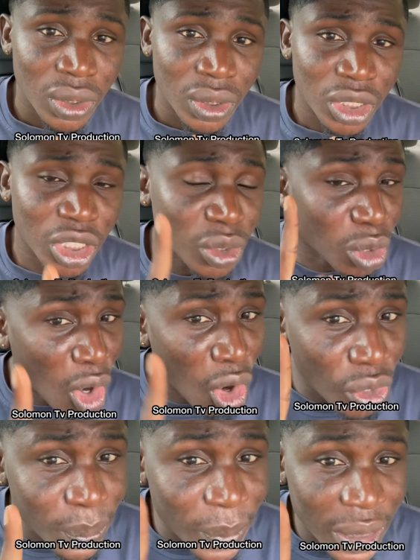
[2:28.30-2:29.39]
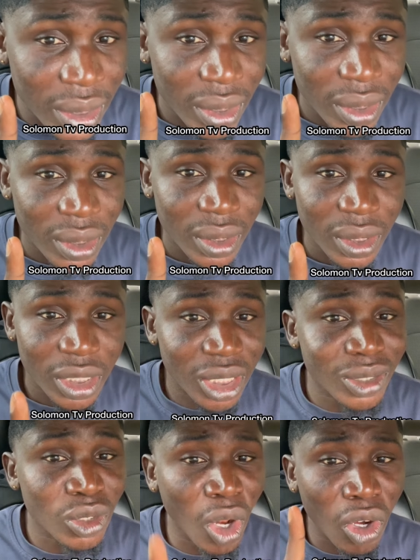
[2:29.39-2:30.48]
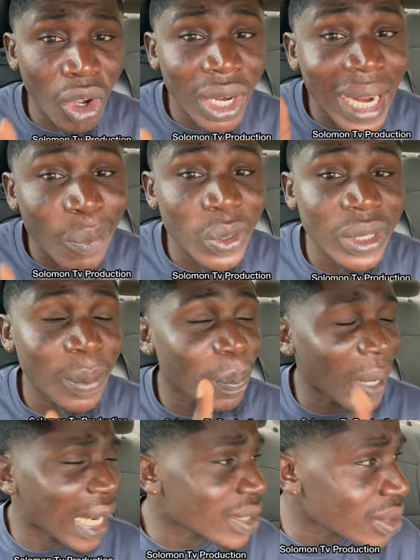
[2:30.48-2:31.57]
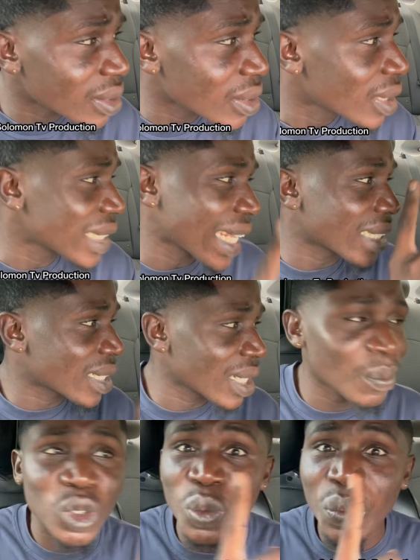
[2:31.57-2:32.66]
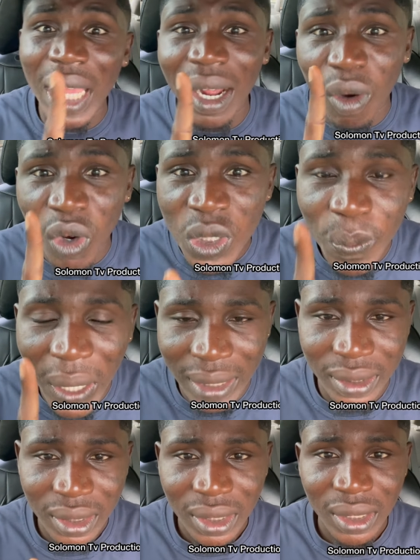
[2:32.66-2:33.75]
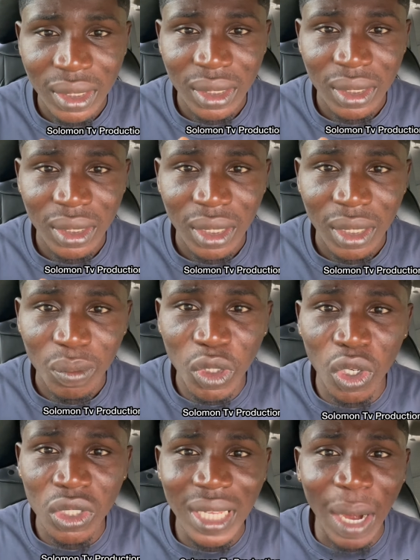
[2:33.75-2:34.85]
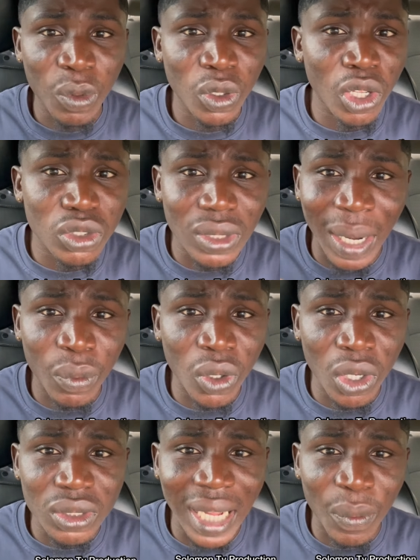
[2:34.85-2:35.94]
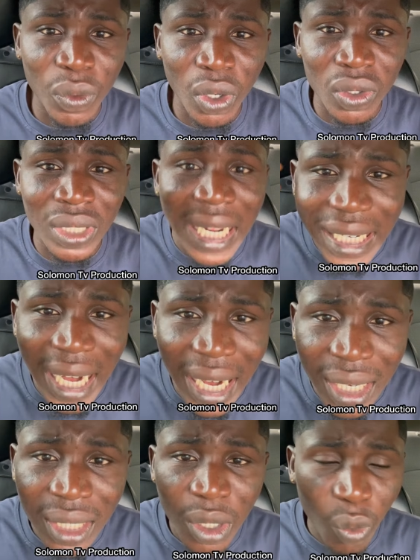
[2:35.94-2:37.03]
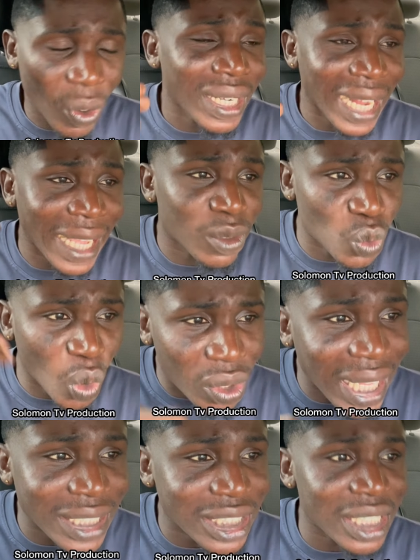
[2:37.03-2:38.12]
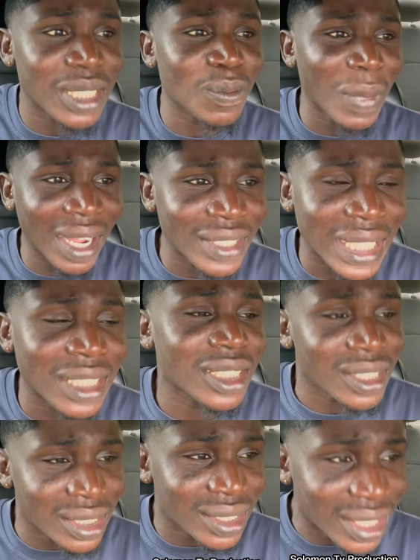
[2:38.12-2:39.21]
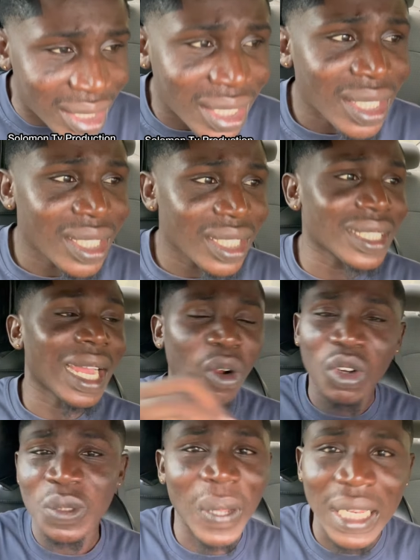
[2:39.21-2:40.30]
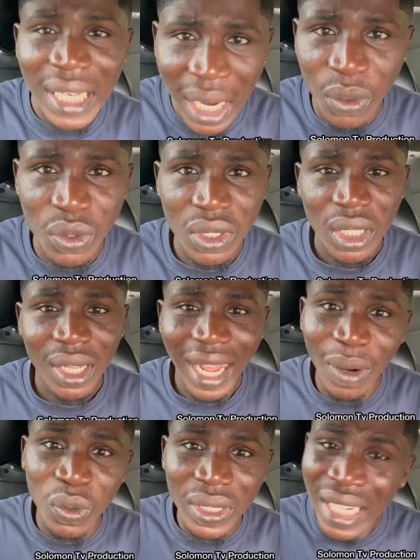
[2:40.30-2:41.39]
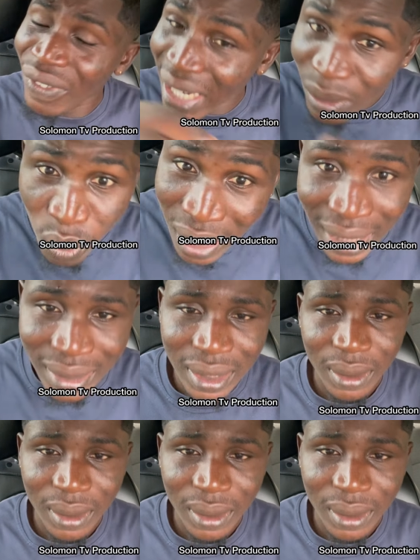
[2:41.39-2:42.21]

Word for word: she told me she's no longer with the man that is claiming to be her husband. Because I will not, I will not, I will not knock her when I know that she is married and she is still in her husband's house. I will never do that.